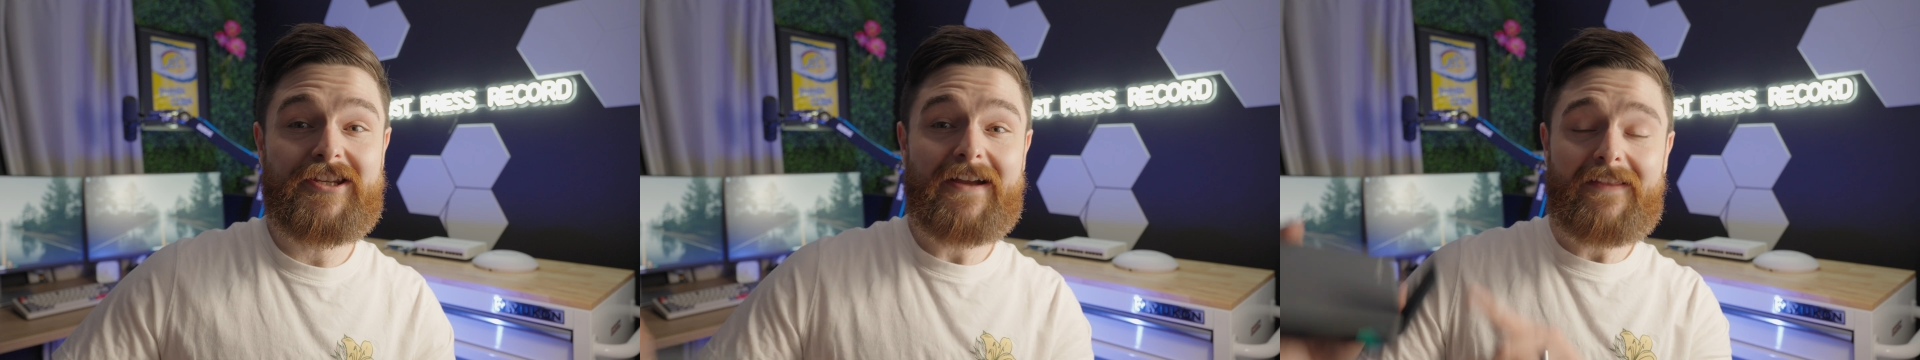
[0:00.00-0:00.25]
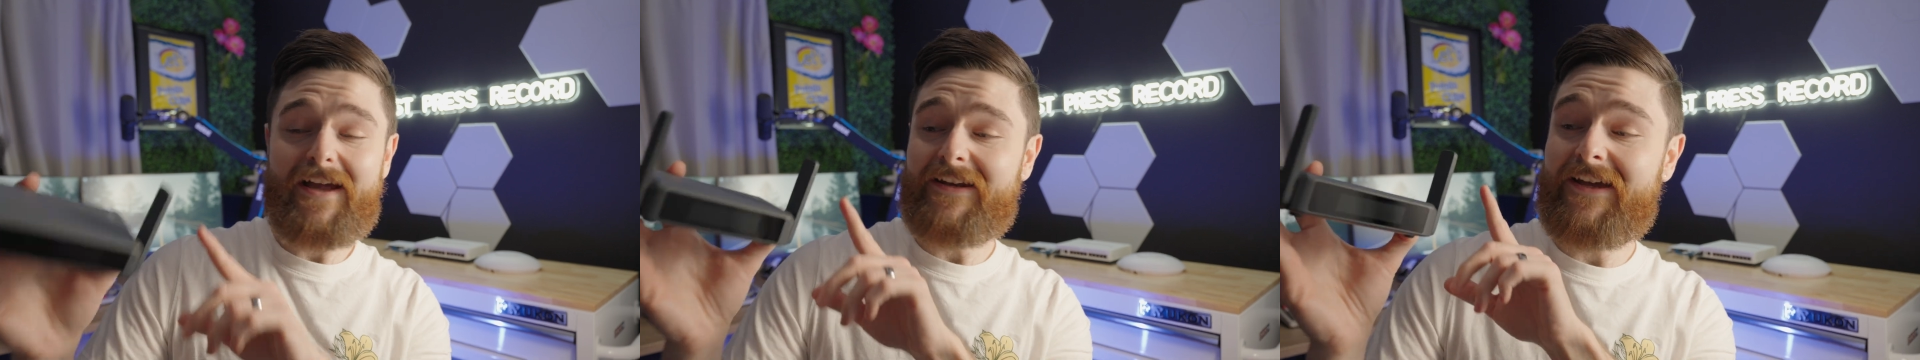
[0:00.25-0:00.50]

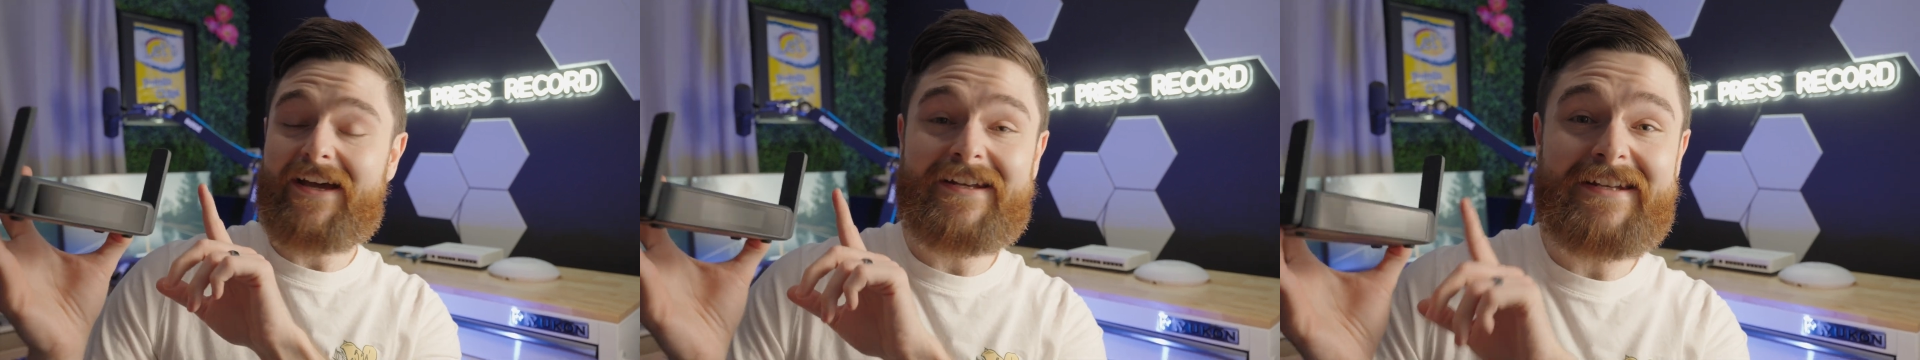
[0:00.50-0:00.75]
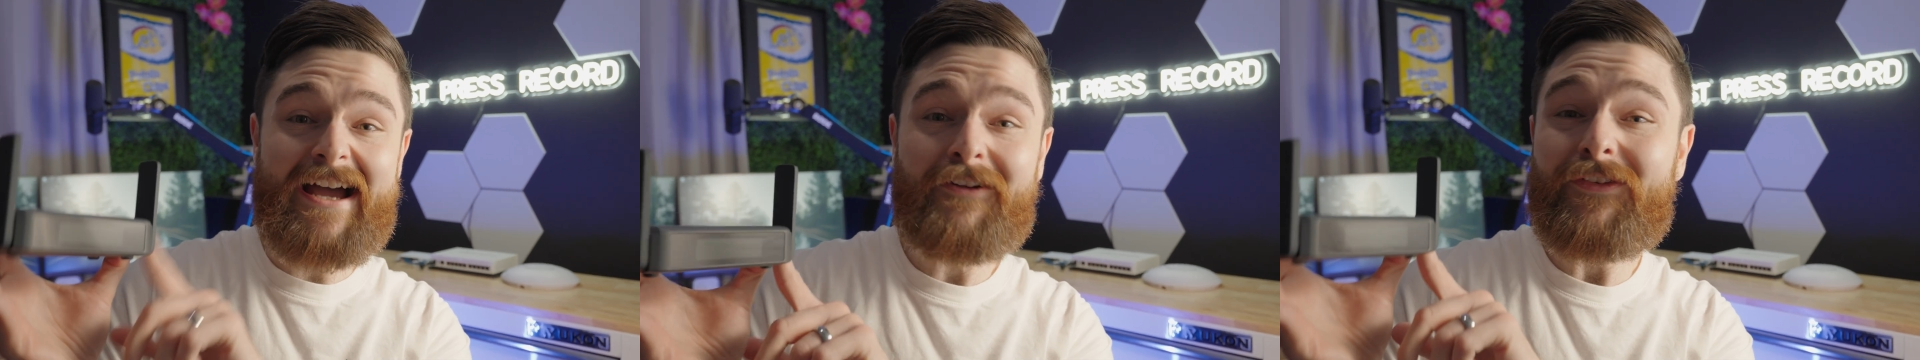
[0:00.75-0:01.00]
GL.iNet
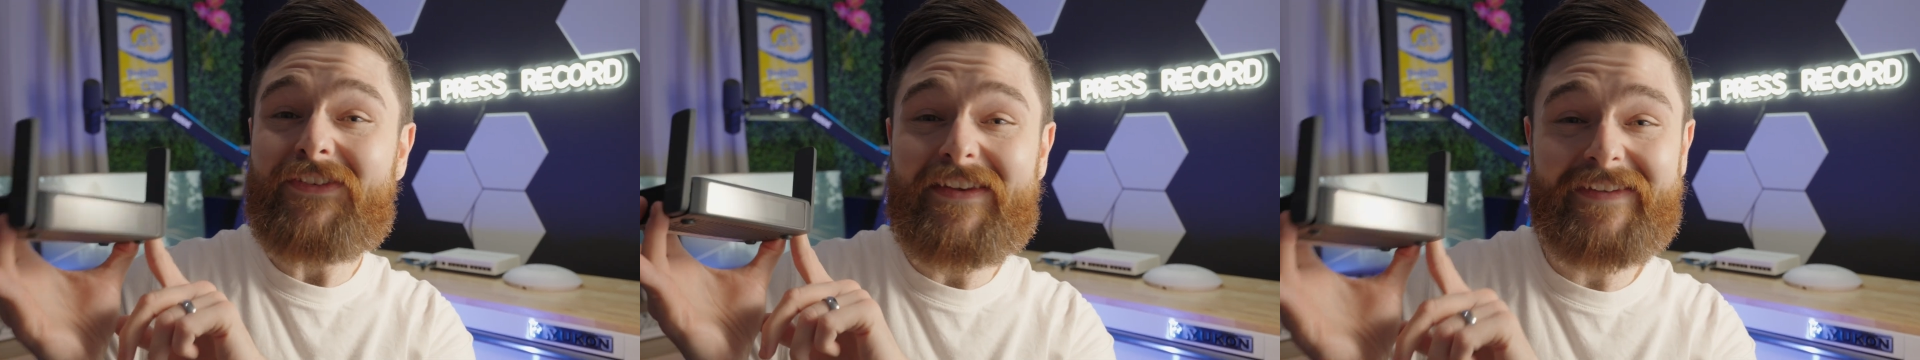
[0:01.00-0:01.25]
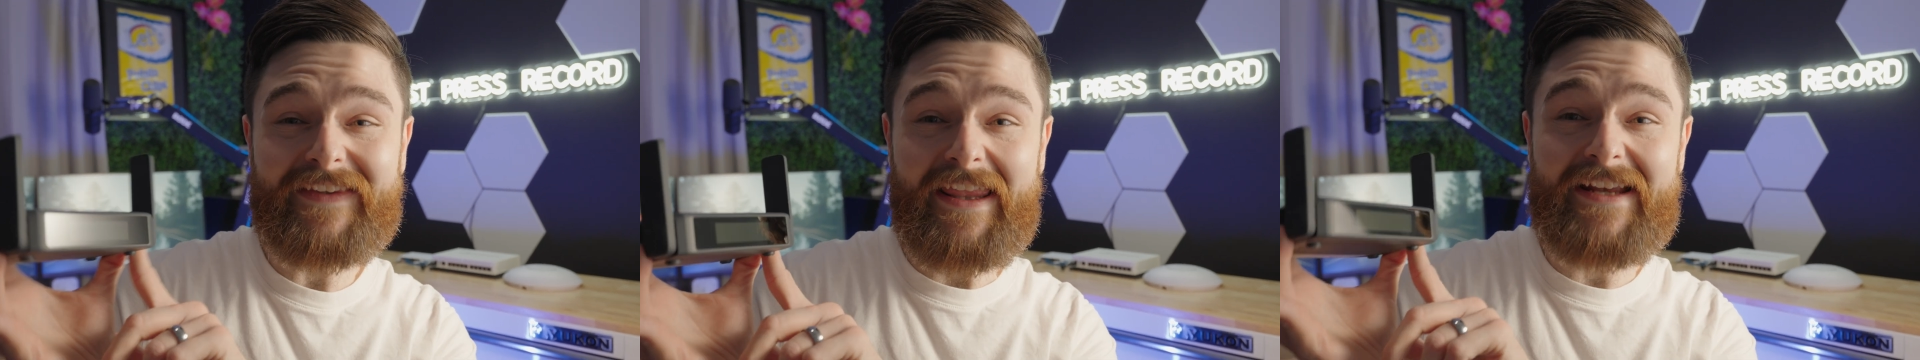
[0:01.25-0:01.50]
announced the
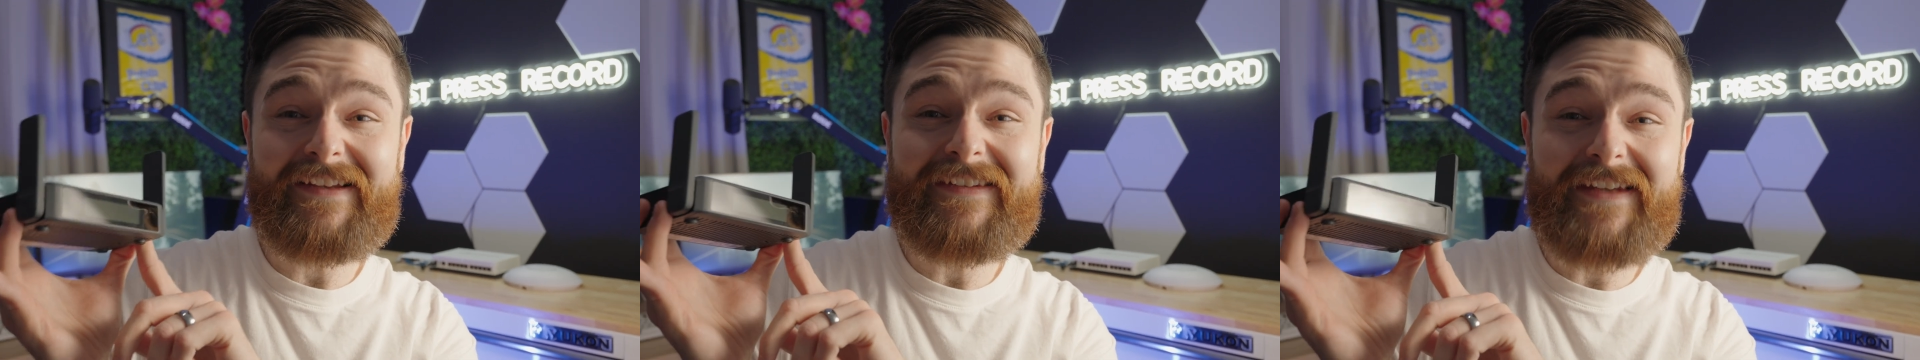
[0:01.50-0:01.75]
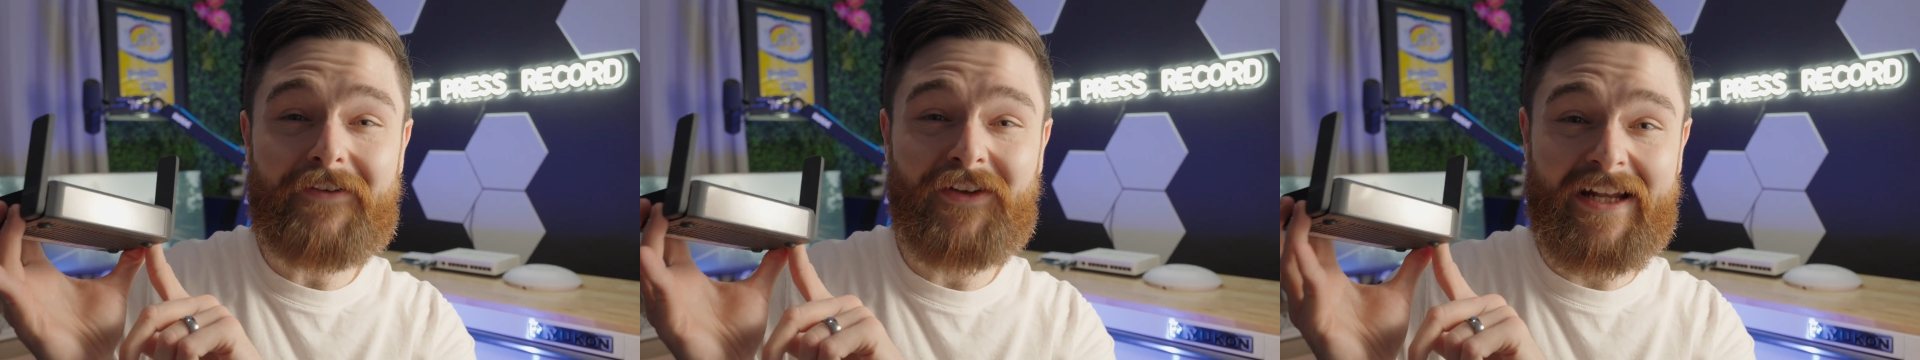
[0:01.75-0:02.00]
Slate
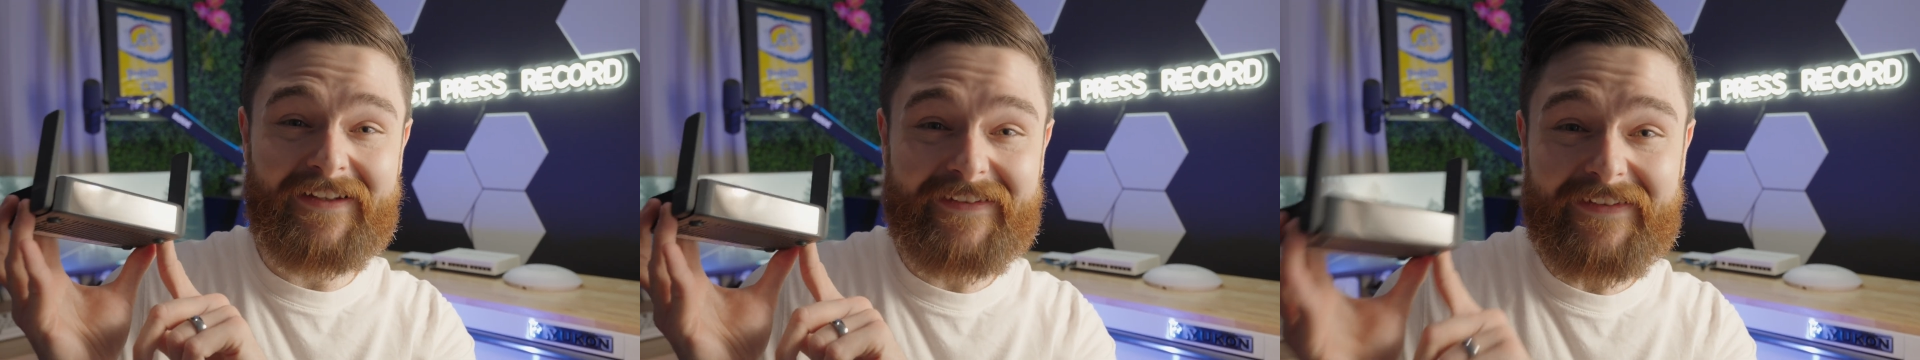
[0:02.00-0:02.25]
7 at